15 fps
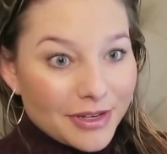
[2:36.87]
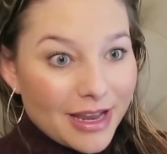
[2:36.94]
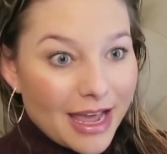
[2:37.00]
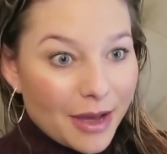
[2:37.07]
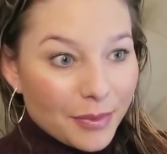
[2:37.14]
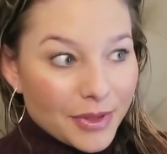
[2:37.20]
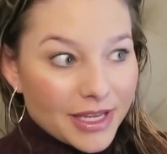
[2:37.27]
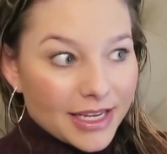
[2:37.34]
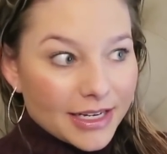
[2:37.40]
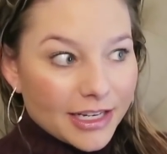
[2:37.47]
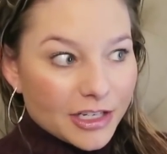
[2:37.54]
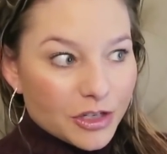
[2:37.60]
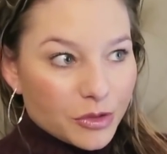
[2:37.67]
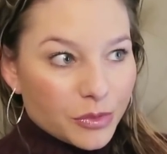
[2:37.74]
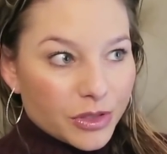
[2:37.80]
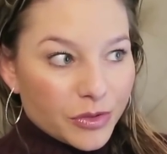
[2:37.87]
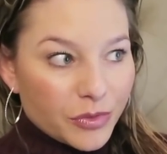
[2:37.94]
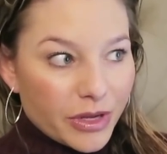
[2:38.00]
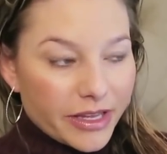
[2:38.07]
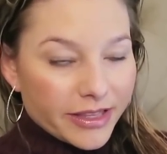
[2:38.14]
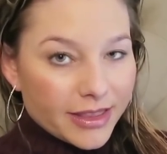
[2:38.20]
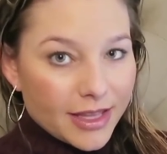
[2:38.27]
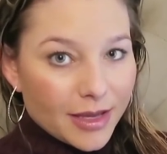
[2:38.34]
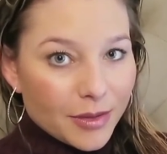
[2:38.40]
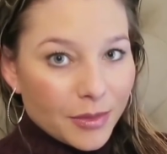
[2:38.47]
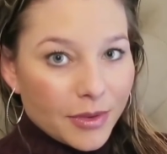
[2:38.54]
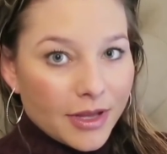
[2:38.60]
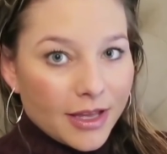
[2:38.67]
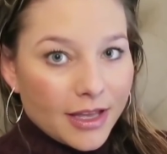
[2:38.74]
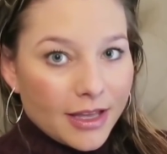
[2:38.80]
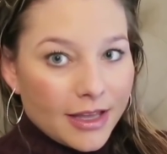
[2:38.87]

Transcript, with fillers: napping and I don't want to wake them.